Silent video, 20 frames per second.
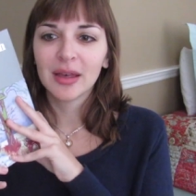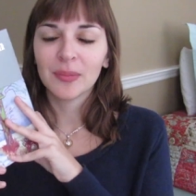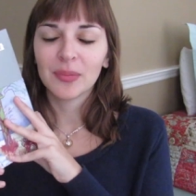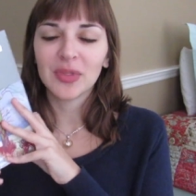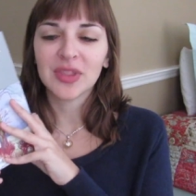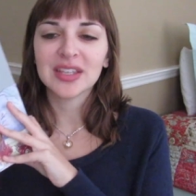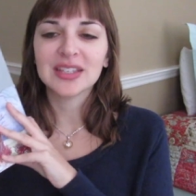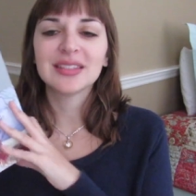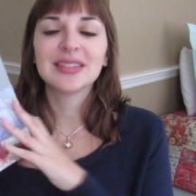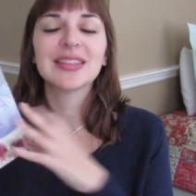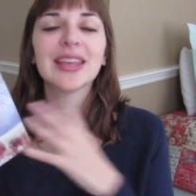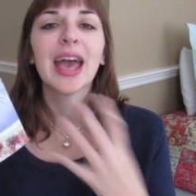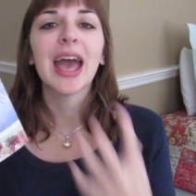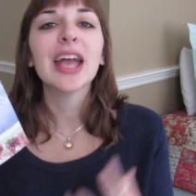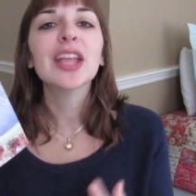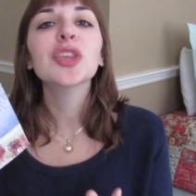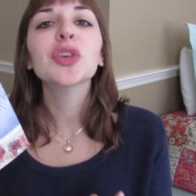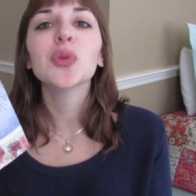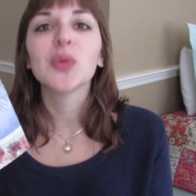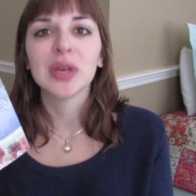the
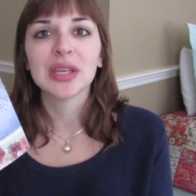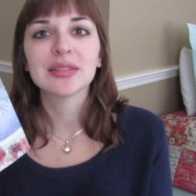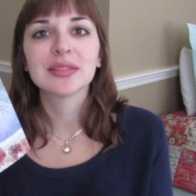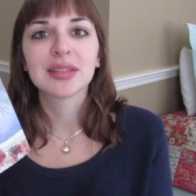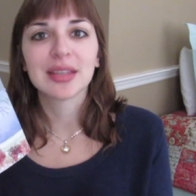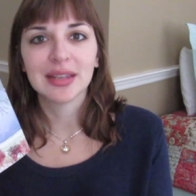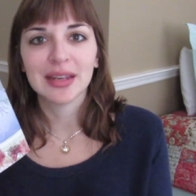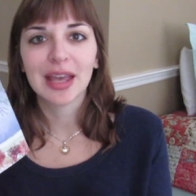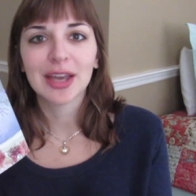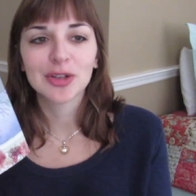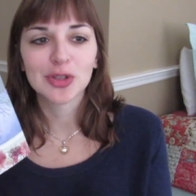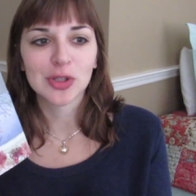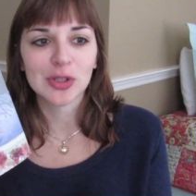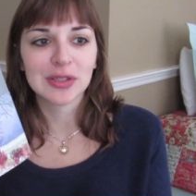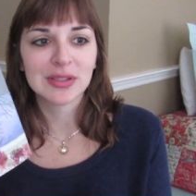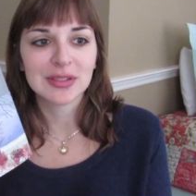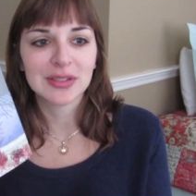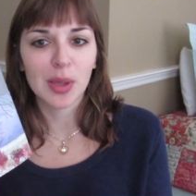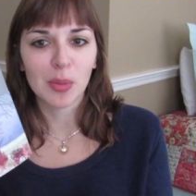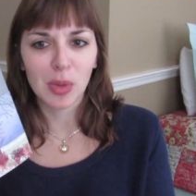tenuous
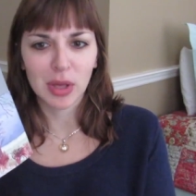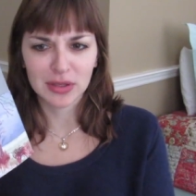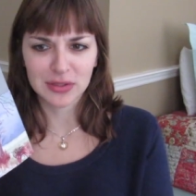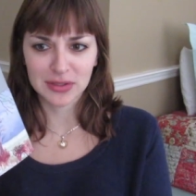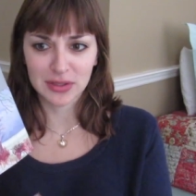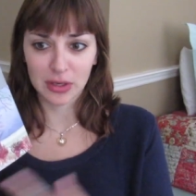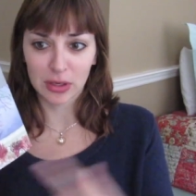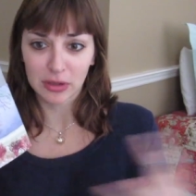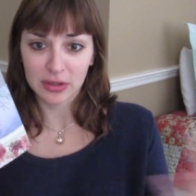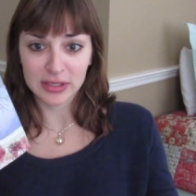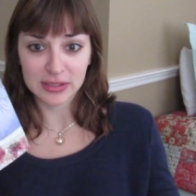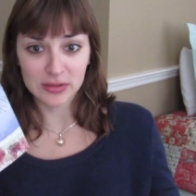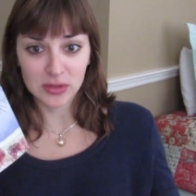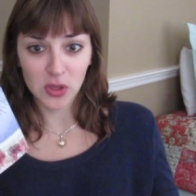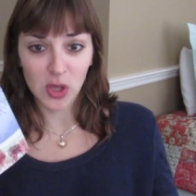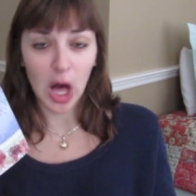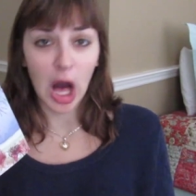connections amongst all these